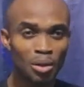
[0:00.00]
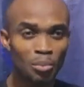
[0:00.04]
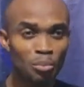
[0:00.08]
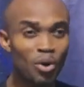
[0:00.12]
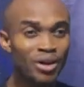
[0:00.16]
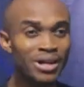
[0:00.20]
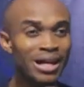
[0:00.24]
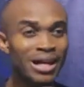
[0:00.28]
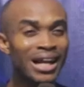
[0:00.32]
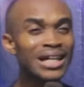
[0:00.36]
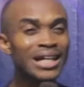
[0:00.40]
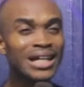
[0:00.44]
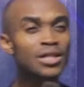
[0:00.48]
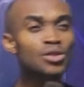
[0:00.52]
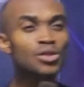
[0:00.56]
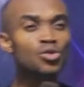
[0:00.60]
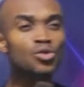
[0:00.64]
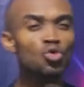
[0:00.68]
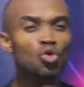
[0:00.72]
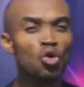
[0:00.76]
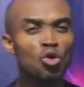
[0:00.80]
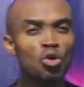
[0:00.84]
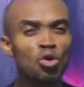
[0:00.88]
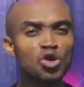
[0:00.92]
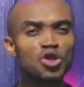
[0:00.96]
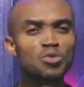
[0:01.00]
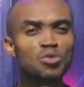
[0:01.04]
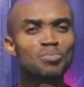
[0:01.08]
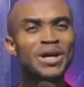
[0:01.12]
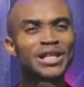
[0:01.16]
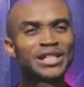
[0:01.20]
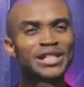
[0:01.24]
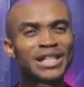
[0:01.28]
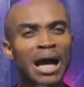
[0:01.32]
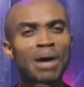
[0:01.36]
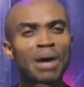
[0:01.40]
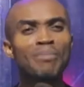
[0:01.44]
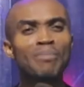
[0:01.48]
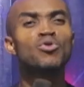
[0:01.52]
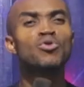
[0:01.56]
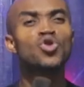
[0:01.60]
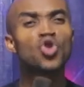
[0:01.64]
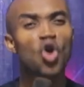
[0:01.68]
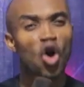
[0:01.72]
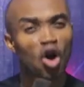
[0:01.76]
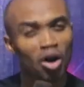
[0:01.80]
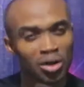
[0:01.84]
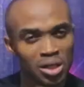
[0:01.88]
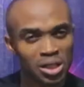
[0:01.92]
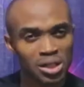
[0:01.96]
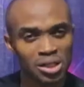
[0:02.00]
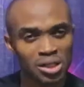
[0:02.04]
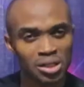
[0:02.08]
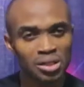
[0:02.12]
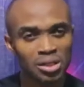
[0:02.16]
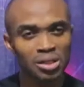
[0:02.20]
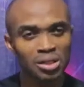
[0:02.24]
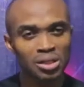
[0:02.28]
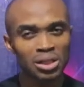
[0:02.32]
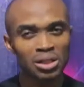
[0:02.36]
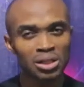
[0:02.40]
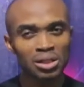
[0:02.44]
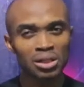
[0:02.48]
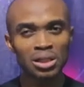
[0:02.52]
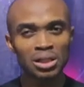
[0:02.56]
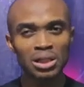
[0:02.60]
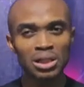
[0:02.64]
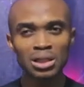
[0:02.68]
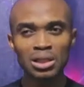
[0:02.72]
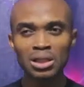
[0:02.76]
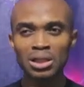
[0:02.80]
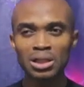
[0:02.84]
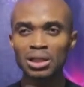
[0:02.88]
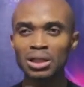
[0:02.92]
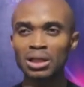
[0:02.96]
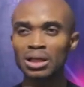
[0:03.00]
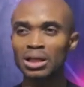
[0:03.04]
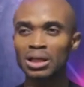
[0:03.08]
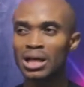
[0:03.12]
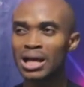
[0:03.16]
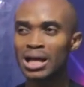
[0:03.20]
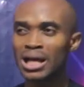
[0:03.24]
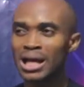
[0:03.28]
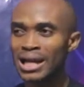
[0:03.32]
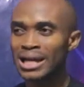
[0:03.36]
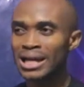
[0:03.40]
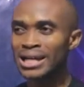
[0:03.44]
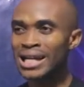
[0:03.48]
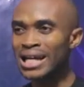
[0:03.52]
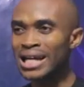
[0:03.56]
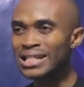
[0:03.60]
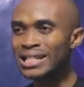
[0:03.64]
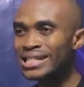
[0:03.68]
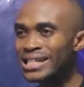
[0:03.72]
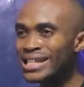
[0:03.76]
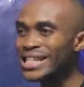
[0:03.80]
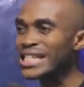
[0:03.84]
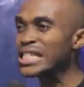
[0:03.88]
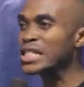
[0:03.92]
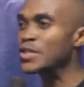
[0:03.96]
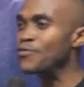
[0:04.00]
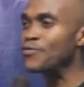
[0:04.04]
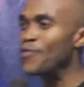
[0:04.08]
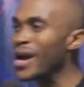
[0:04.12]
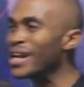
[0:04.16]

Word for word: But there are two special bullocks that his